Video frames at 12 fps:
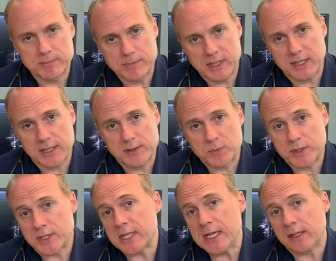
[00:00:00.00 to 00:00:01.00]
because we're
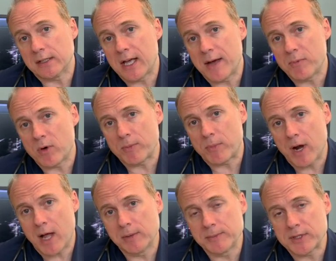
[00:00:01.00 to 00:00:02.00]
seeing a lot more
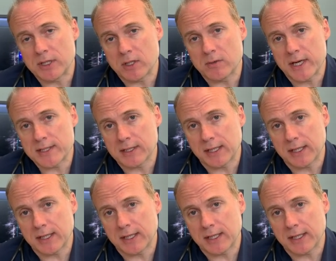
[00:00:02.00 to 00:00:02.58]
problems in the US and